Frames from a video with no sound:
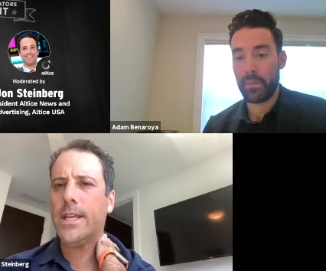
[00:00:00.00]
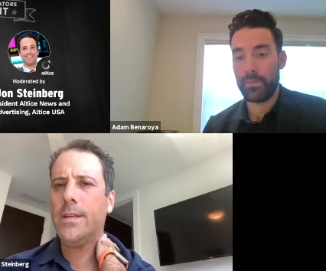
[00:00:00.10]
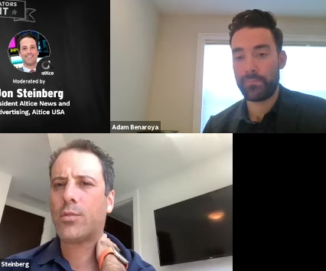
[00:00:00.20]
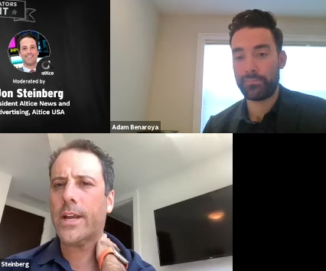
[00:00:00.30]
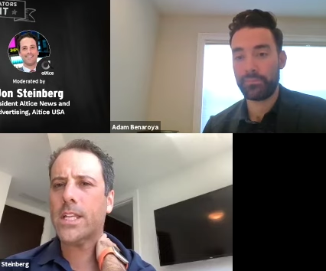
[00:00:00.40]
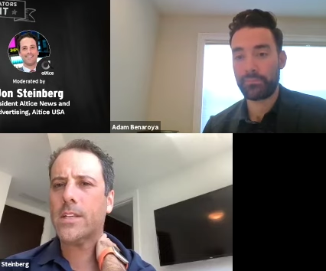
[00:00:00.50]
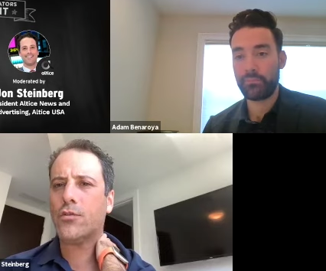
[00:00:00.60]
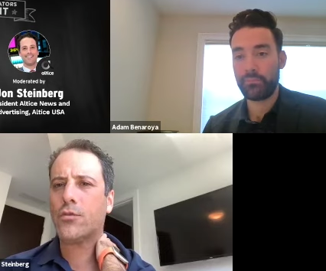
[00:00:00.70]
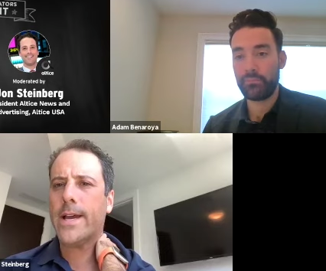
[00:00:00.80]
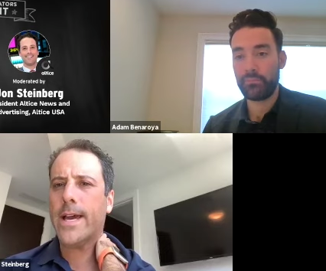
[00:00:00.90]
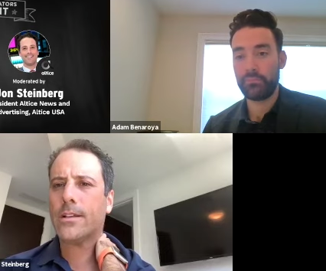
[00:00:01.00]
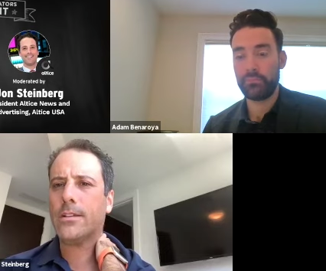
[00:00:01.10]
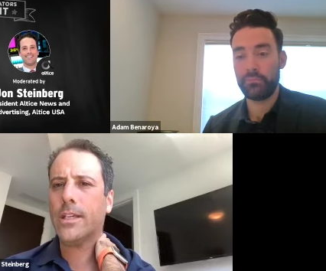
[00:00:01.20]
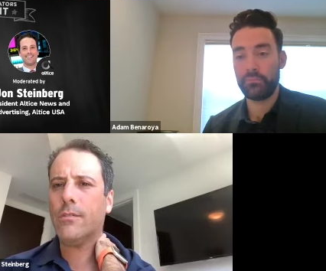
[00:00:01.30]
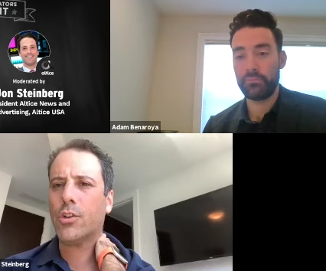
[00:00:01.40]
Speaker 1: many brands have
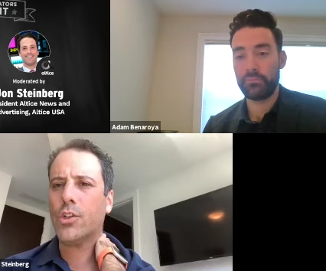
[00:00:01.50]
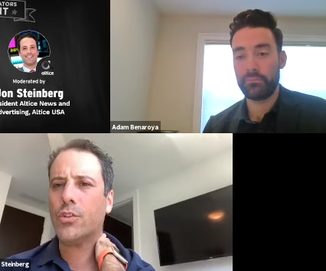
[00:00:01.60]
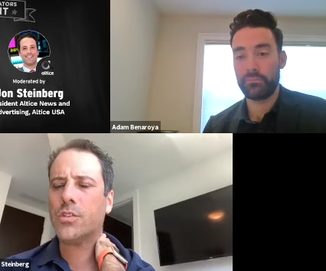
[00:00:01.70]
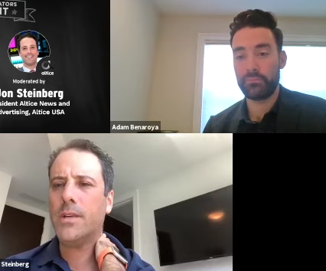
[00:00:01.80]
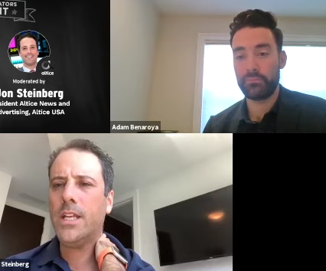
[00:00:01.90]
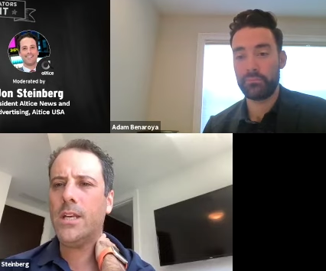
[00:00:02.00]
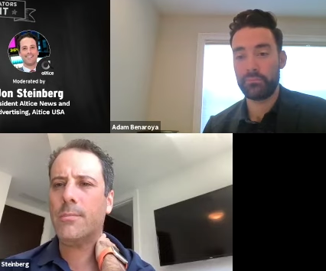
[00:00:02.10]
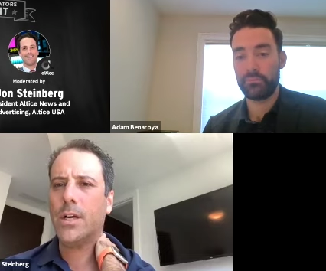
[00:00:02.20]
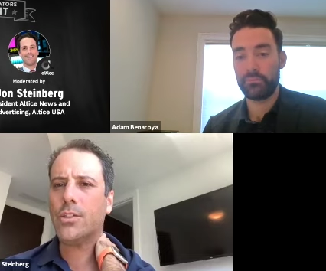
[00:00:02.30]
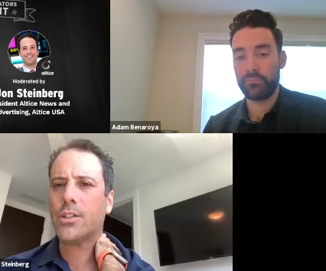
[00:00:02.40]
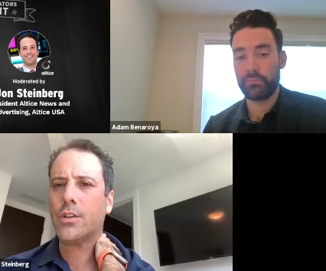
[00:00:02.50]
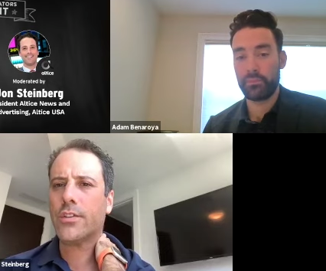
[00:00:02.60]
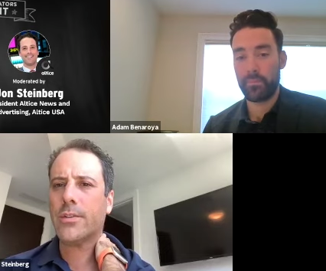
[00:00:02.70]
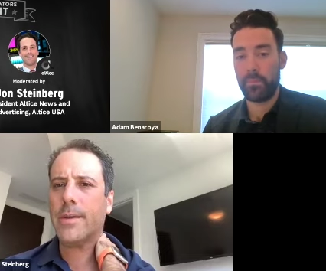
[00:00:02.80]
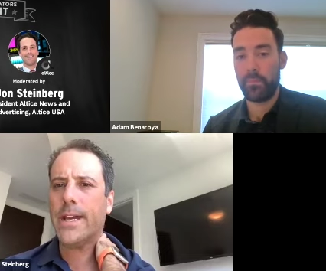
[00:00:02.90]
dramatically reduced media budgets
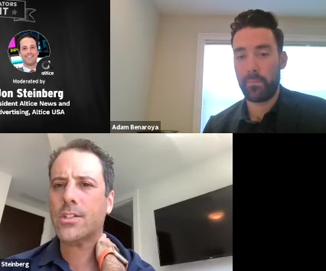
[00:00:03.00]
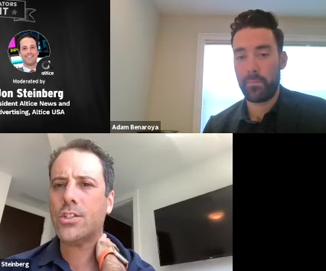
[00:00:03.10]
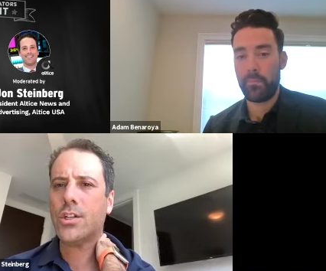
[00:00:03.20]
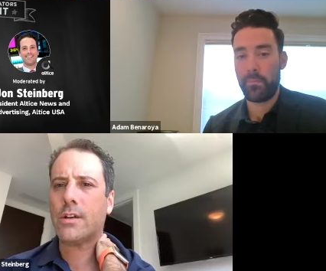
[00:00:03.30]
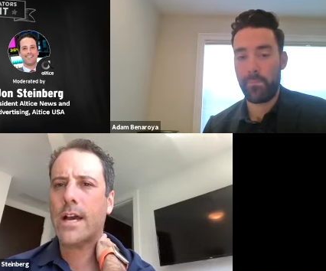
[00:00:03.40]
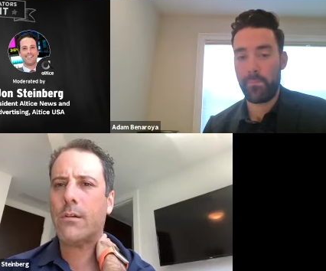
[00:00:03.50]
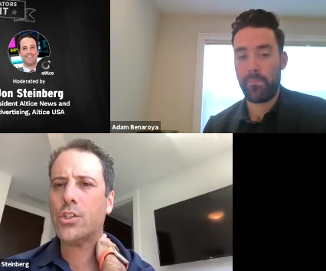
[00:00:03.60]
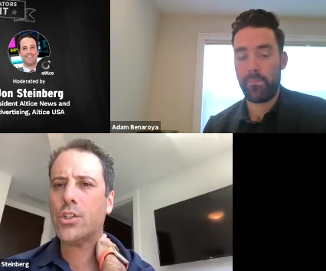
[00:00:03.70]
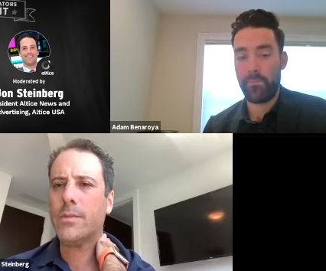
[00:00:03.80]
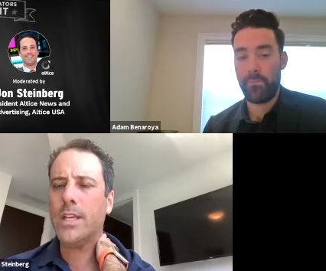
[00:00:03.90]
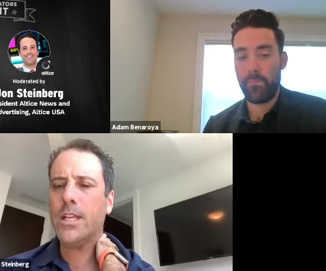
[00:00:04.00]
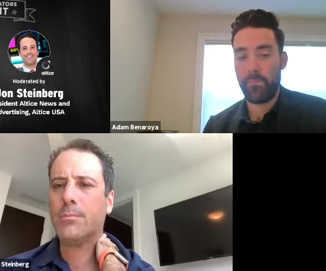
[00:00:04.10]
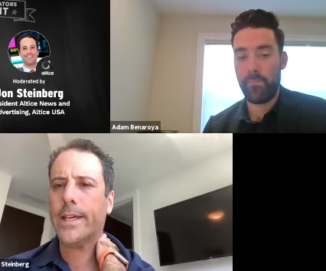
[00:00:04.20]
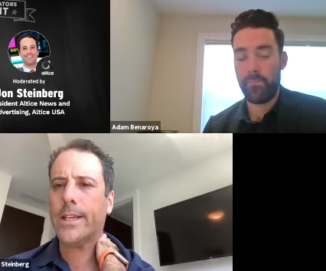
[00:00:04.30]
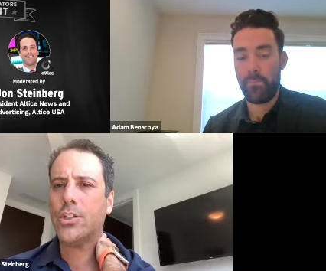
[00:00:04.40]
over the past year how has your media
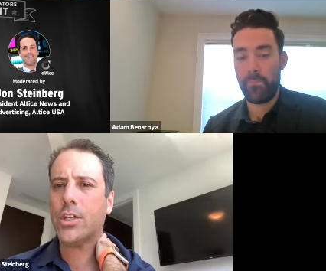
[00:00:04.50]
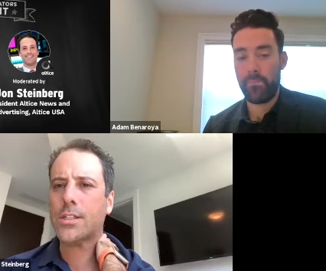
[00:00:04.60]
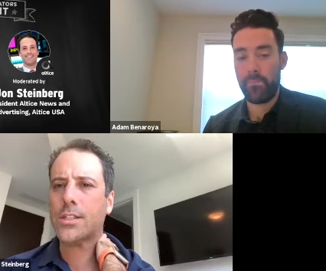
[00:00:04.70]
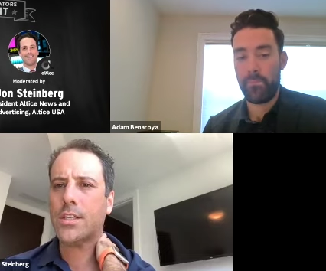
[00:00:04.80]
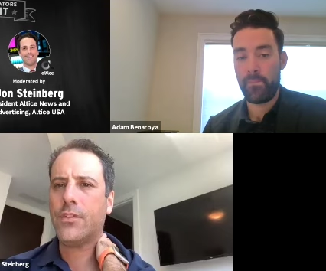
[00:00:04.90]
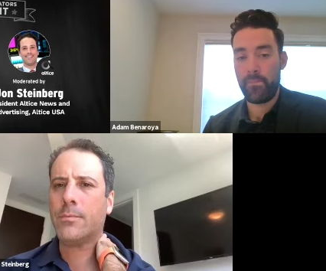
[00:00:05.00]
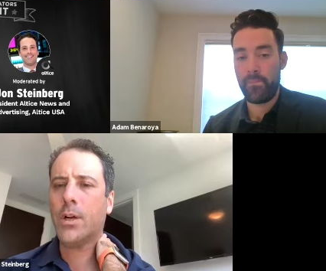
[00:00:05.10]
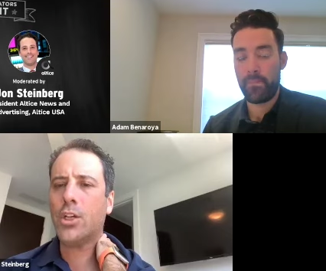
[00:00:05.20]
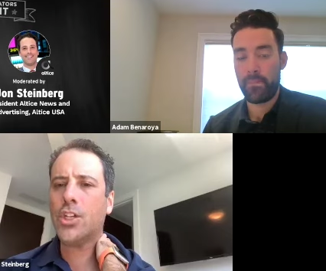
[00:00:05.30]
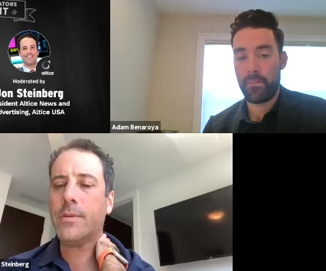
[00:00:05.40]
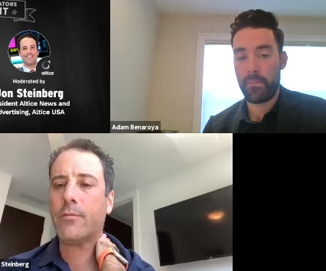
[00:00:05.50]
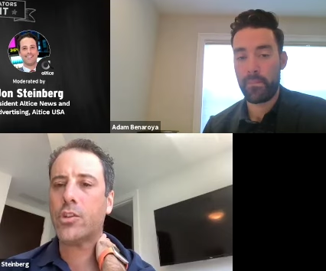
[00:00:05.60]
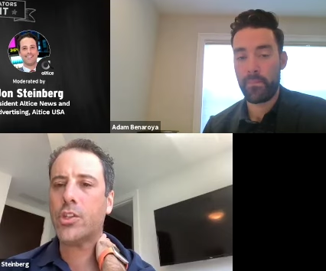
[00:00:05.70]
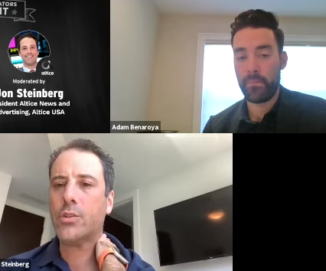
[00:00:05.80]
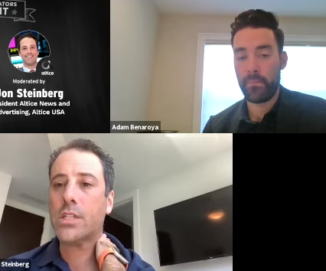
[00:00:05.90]
plan adjusted if your budget has been
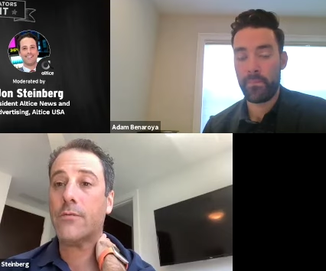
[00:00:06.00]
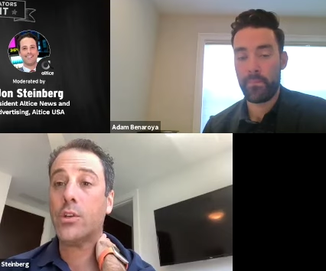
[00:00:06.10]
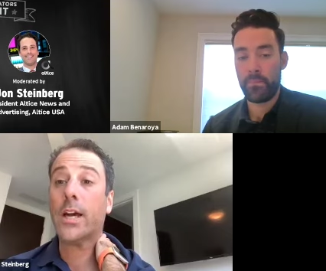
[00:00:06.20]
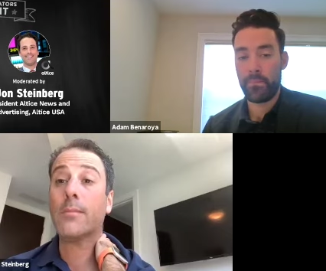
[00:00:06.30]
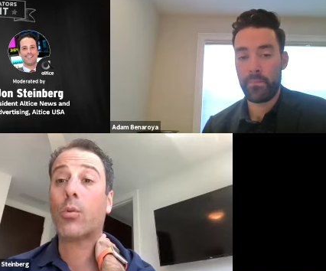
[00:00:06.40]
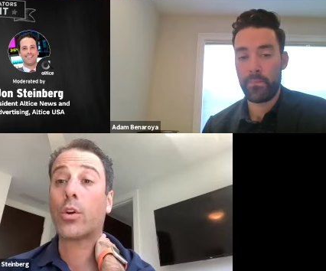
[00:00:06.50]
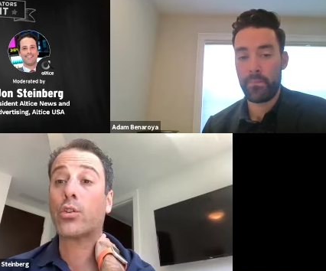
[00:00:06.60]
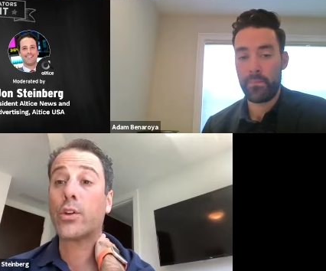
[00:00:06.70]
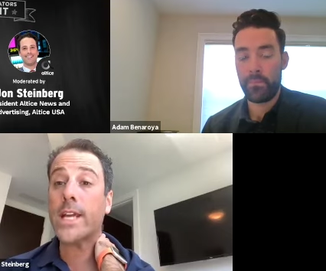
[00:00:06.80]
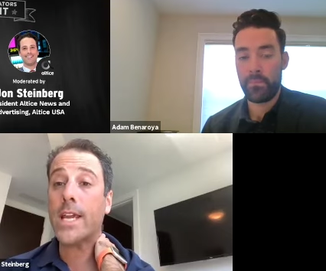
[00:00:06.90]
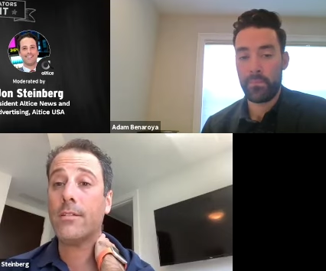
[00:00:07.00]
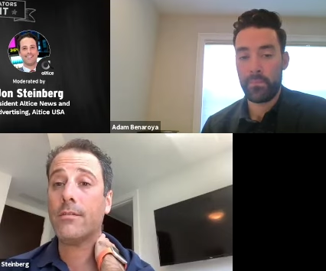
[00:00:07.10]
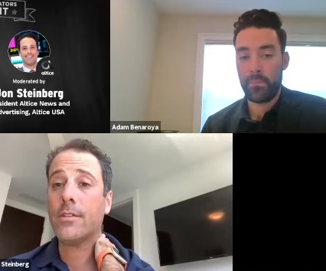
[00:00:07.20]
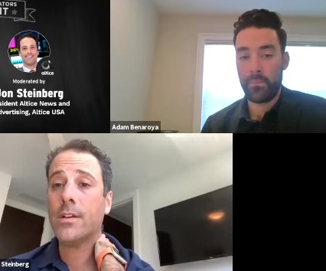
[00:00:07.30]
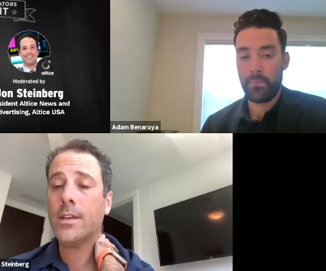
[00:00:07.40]
reduced have you gotten more creative
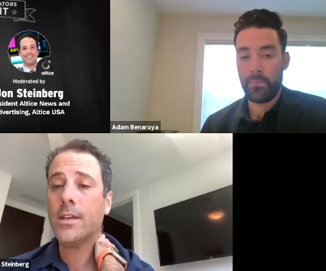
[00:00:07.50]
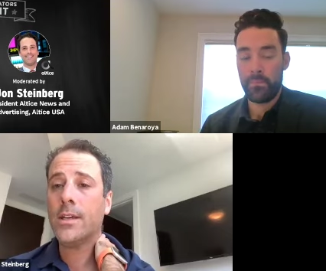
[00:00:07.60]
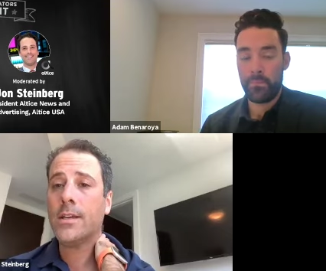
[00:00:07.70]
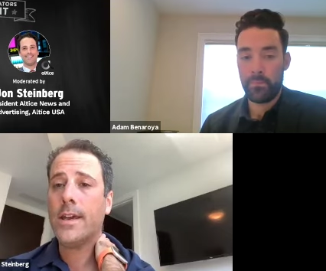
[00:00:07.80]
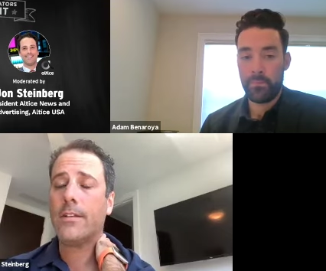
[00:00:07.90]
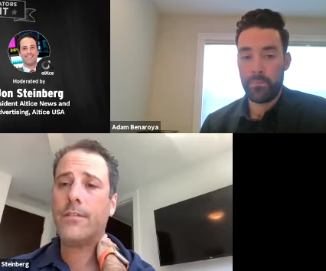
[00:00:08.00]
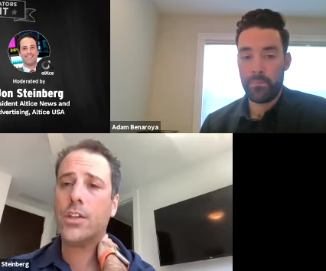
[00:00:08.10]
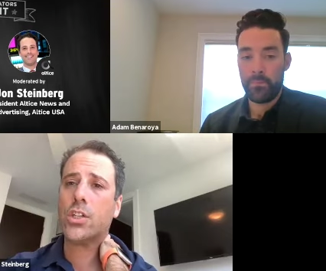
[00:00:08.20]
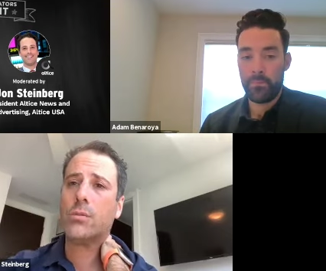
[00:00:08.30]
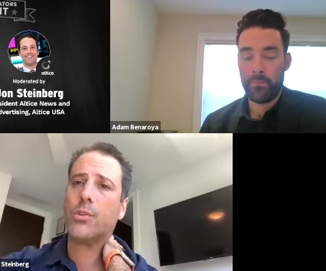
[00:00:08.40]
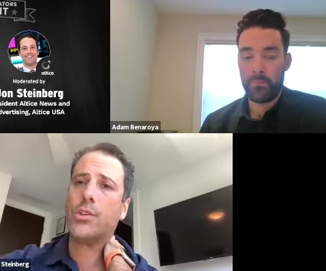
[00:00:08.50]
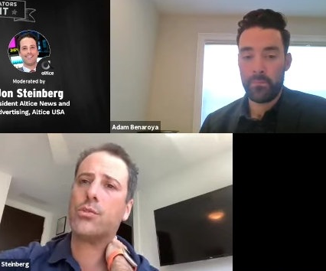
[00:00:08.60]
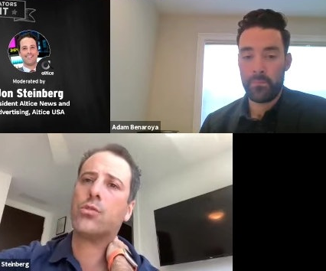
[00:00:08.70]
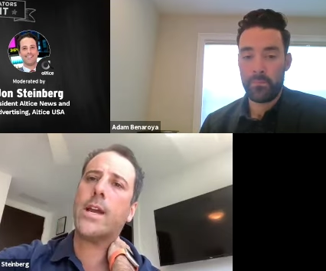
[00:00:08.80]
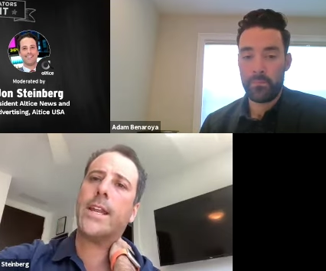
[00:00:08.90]
and efficient with your
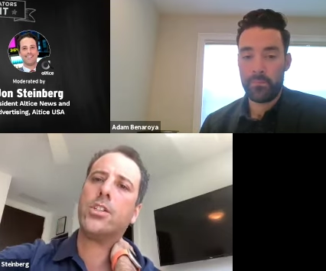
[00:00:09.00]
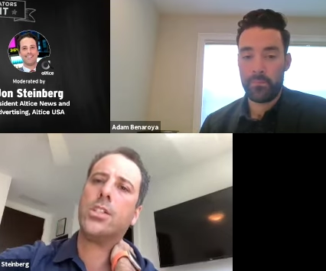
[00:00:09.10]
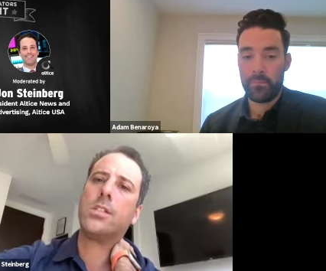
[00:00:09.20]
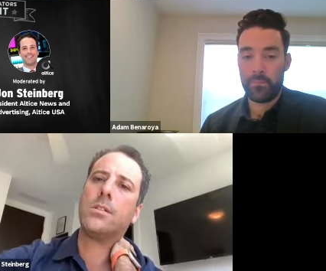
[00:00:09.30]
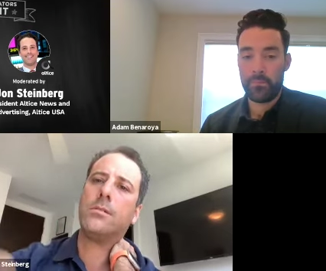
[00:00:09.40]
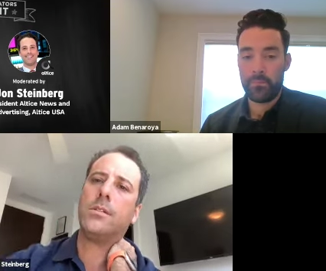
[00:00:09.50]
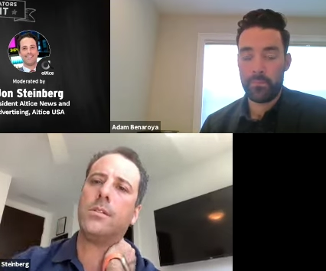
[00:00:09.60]
strategies